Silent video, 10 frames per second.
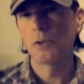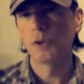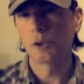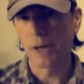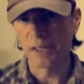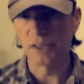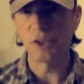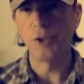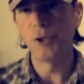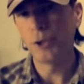tries
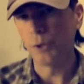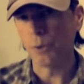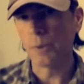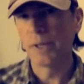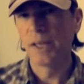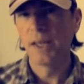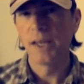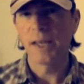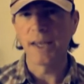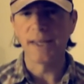to do
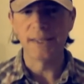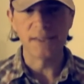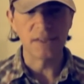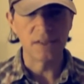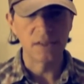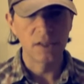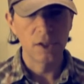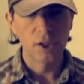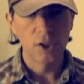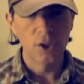is
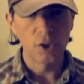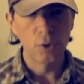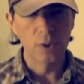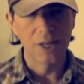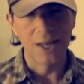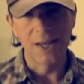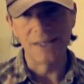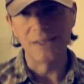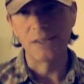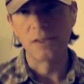
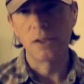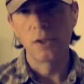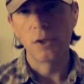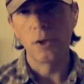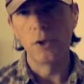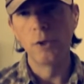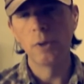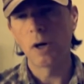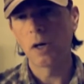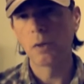utilize new
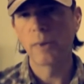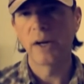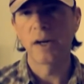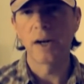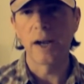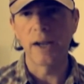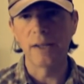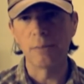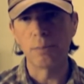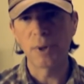hardware
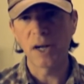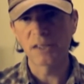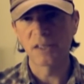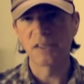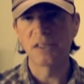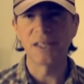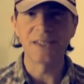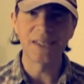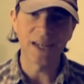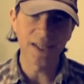and processes
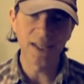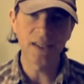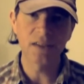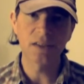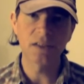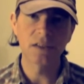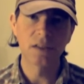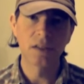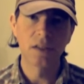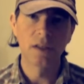and techniques
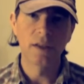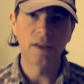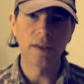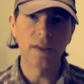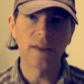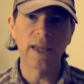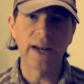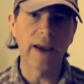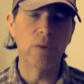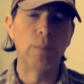that
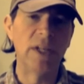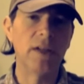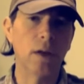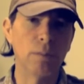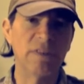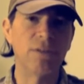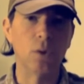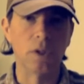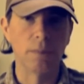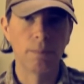haven't been done before.